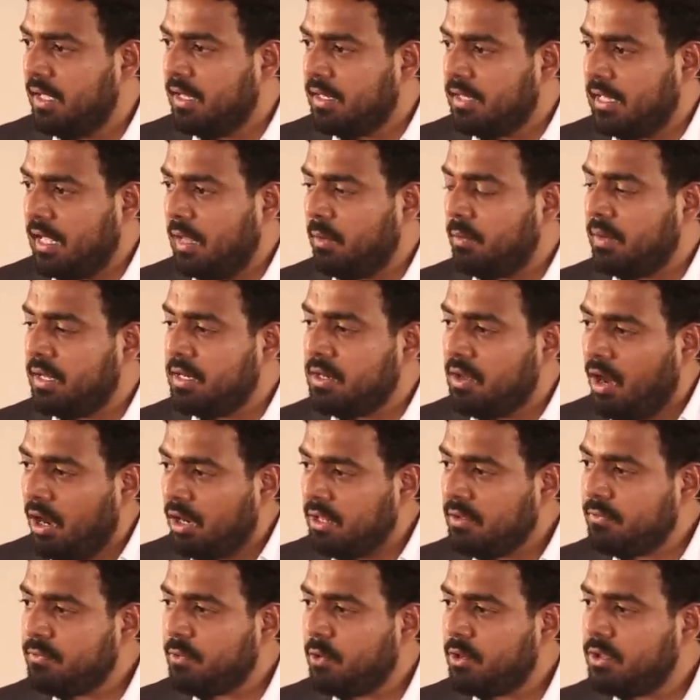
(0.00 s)
Now, in
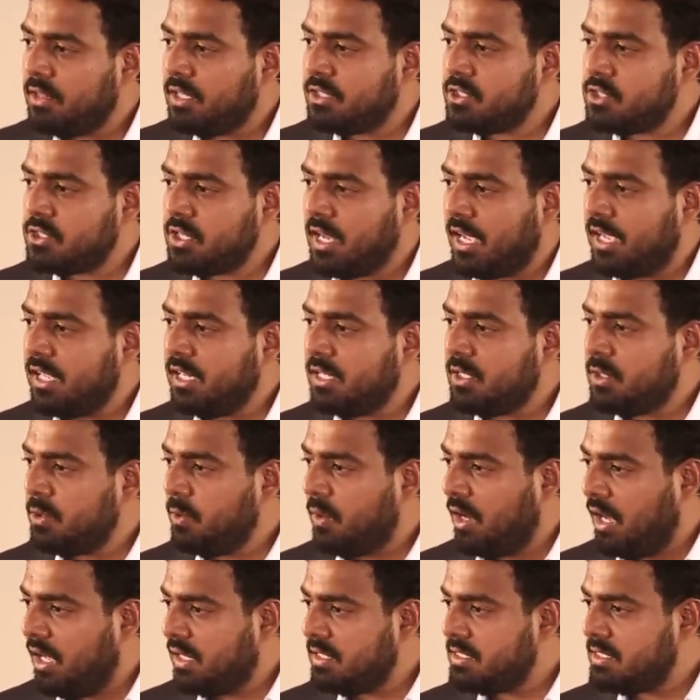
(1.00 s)
order for the child to
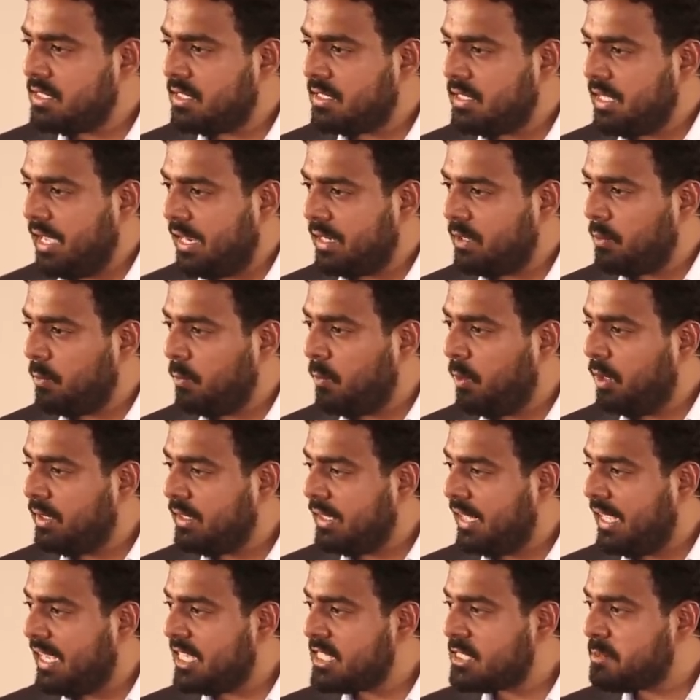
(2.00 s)
answer that,
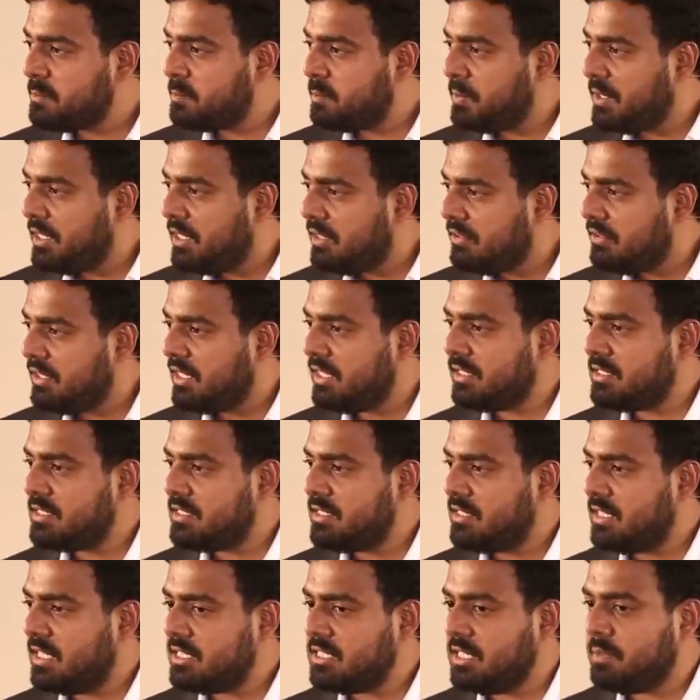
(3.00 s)
what experience
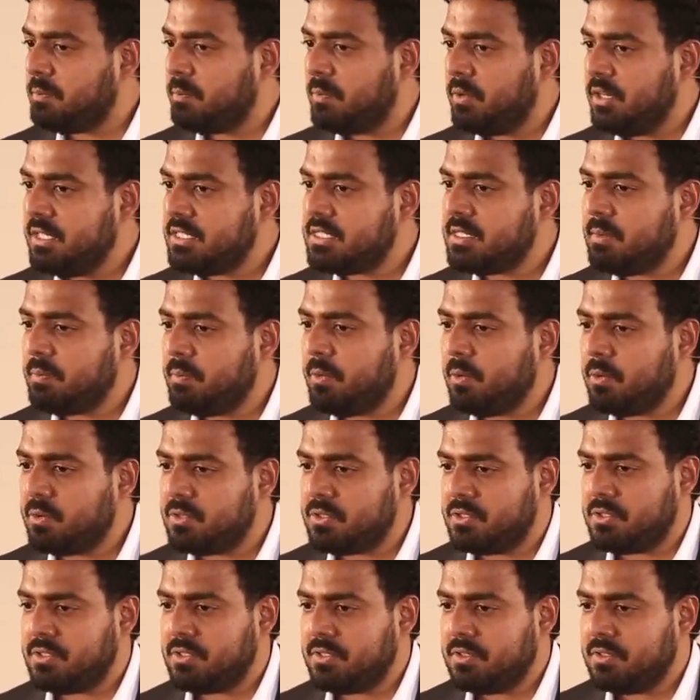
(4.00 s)
does it
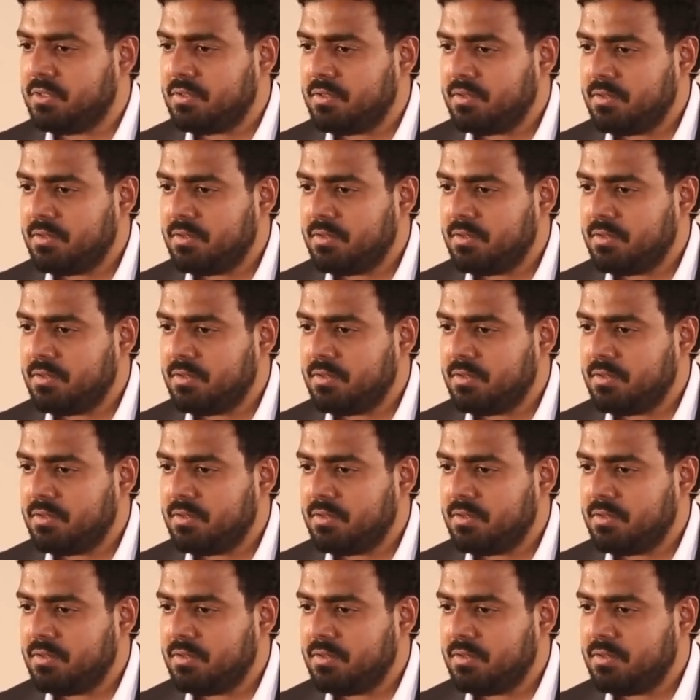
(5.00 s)
presuppose?